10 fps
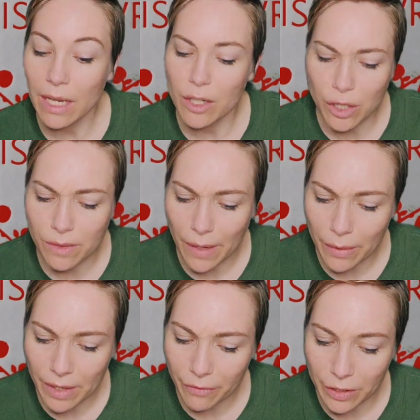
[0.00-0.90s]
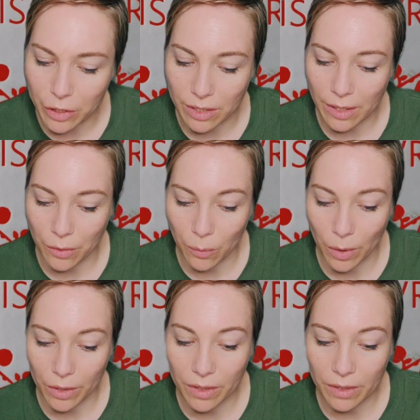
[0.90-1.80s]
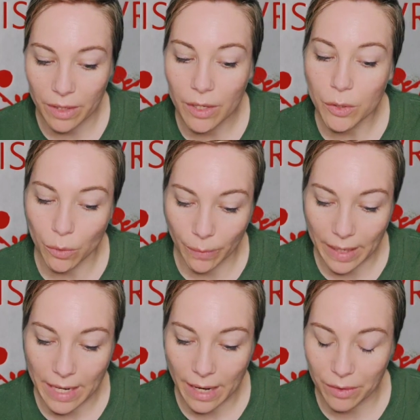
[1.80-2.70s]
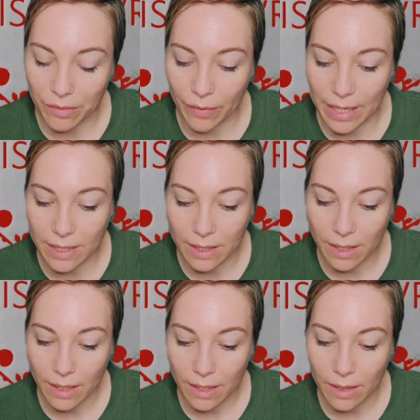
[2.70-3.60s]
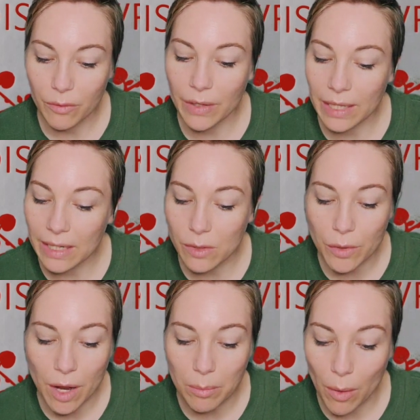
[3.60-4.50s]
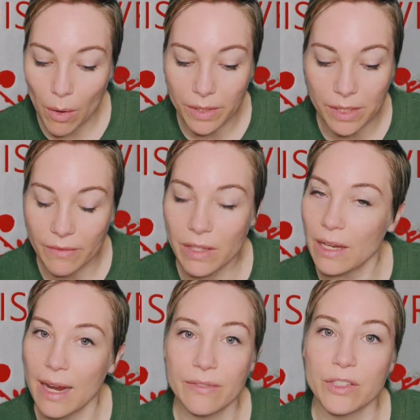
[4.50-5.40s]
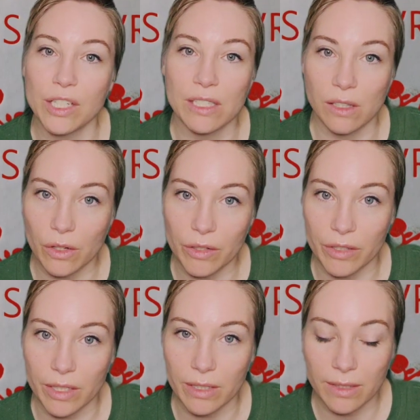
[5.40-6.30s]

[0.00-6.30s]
"She's very efficient at her work, your red-haired friend. Feelings are not part of the life she's learned."